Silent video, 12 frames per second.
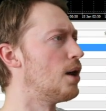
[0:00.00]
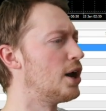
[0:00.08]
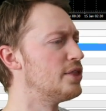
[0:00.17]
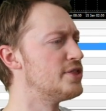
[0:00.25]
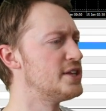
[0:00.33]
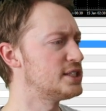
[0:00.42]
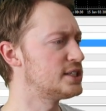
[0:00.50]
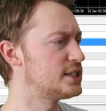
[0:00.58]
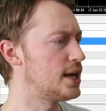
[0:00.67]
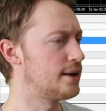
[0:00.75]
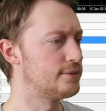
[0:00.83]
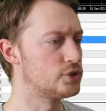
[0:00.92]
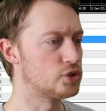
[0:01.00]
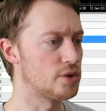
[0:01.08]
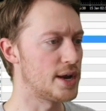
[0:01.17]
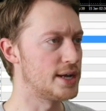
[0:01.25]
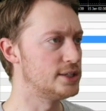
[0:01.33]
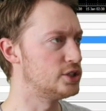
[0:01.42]
On this set of
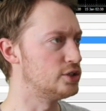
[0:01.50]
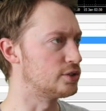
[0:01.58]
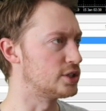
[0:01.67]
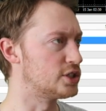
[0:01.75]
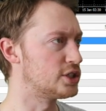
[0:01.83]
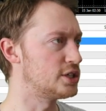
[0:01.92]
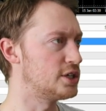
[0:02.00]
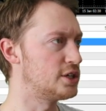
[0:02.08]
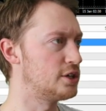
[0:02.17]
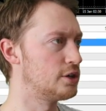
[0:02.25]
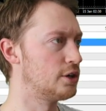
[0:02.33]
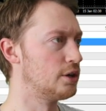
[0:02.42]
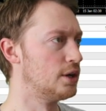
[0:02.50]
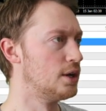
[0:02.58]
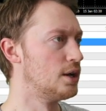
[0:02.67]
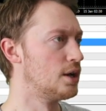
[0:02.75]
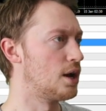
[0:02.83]
trades, you can see here,